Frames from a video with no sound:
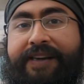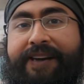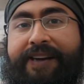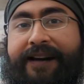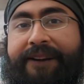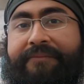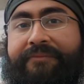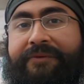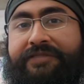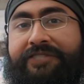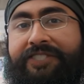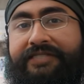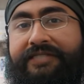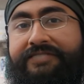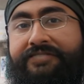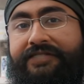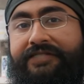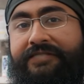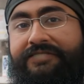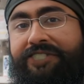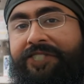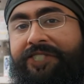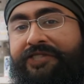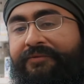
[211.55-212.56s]
and
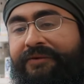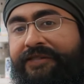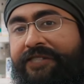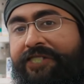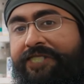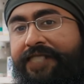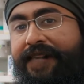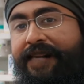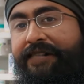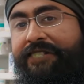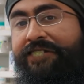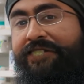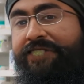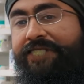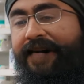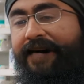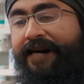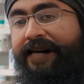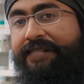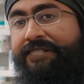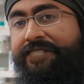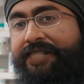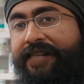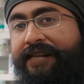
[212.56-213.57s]
resistance to
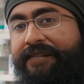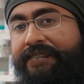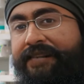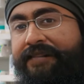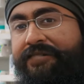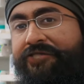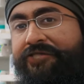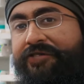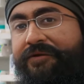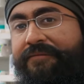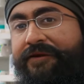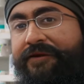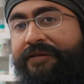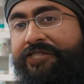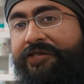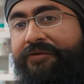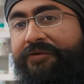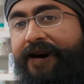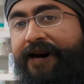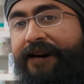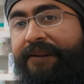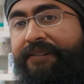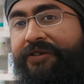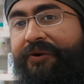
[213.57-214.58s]
insecticides can contribute to
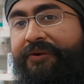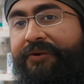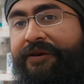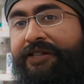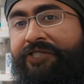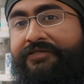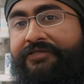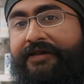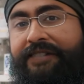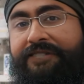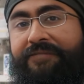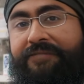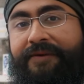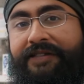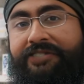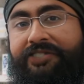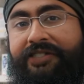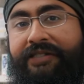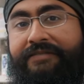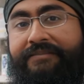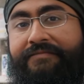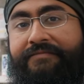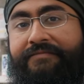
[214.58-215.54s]
ongoing transmission.